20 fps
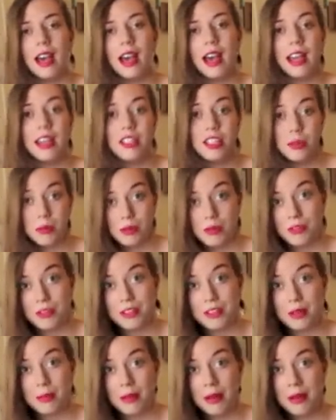I just
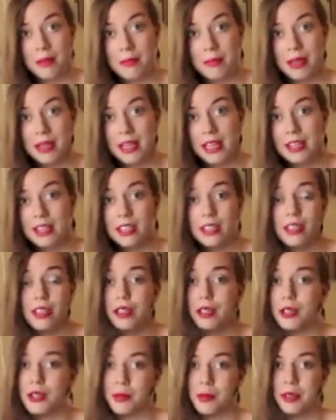prefer the pump and I think it
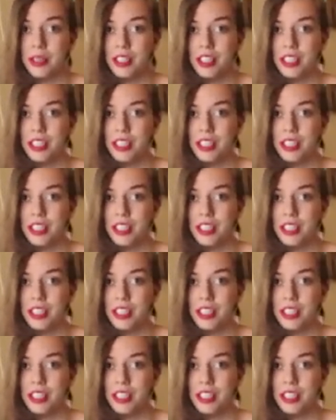is so much